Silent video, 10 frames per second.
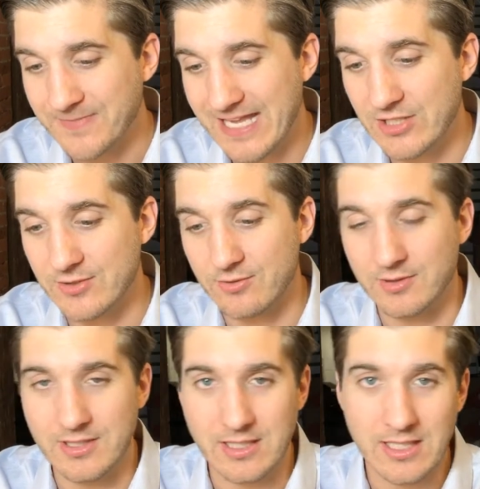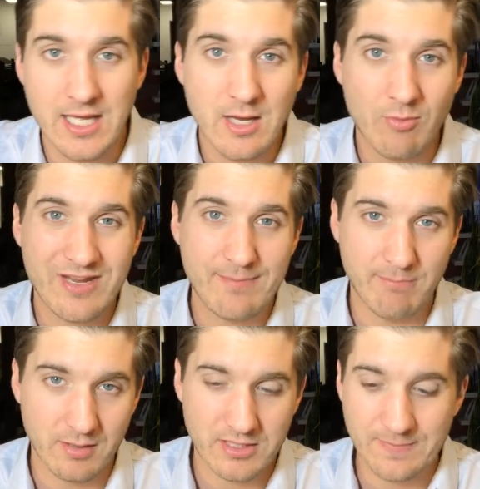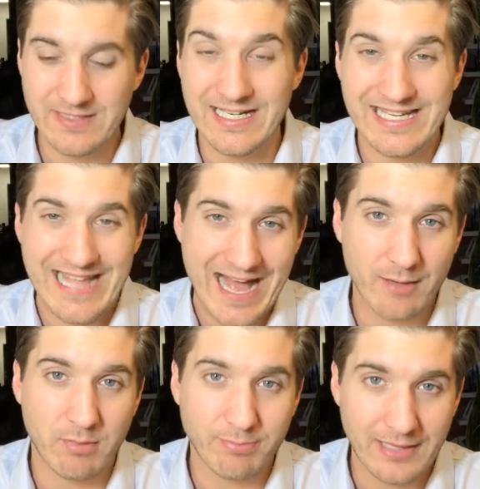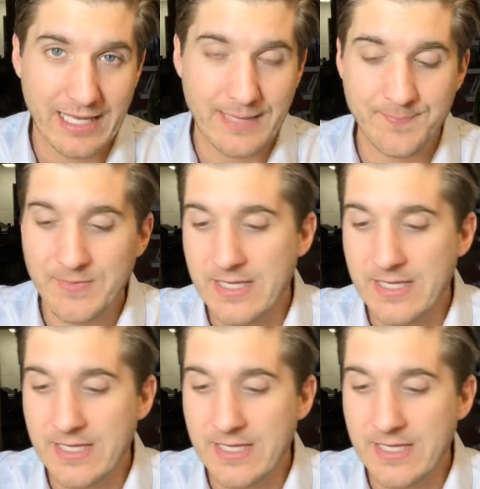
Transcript: and certainly reimbursements and accountable plan